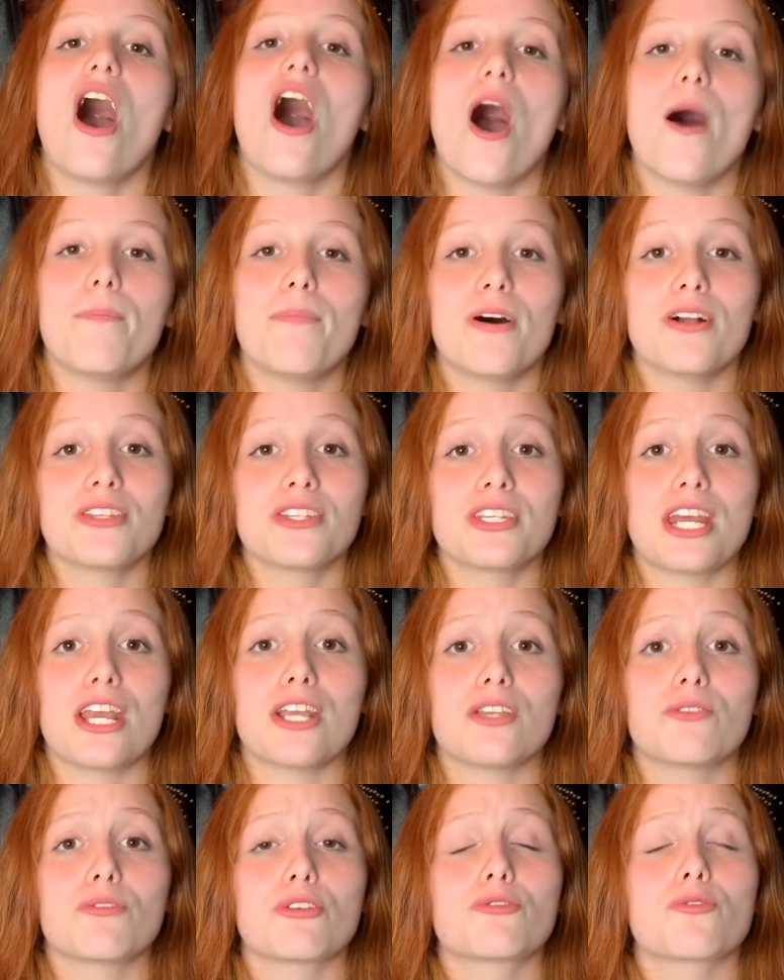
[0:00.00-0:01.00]
up on
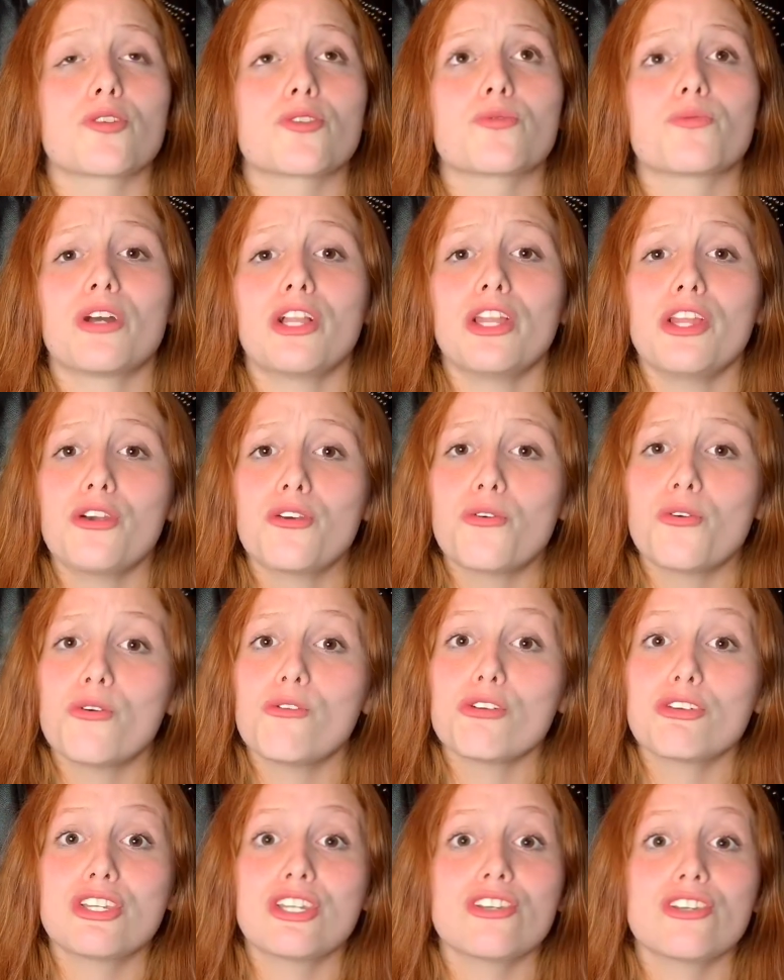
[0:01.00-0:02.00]
stage, which was really
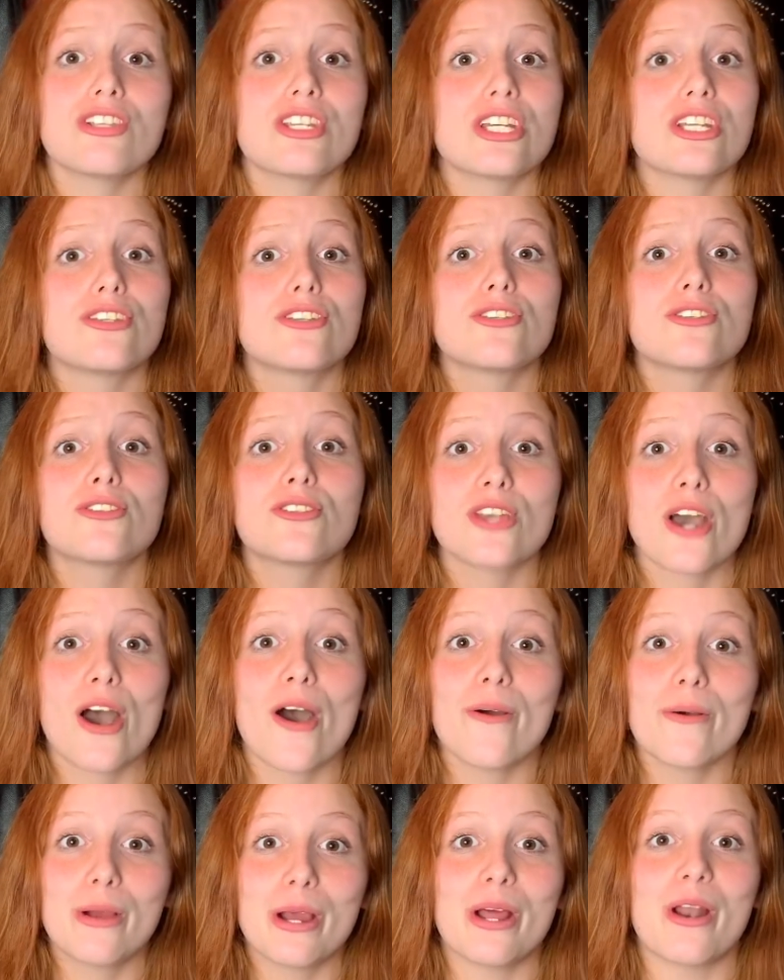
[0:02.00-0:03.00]
cool. She did
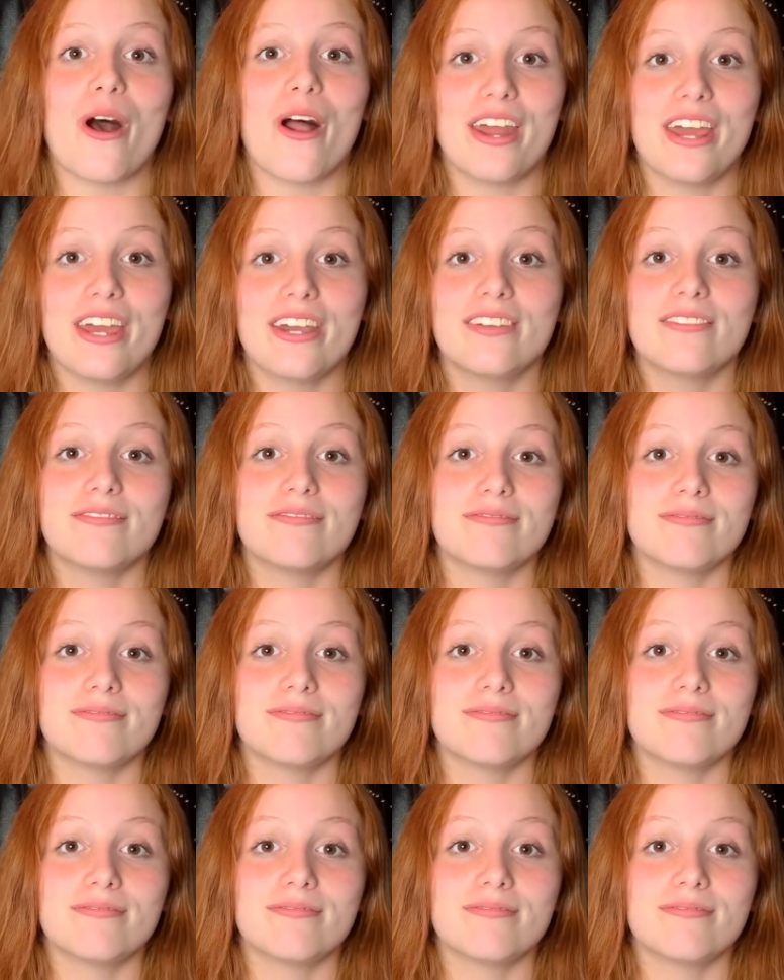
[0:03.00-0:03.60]
so good on it.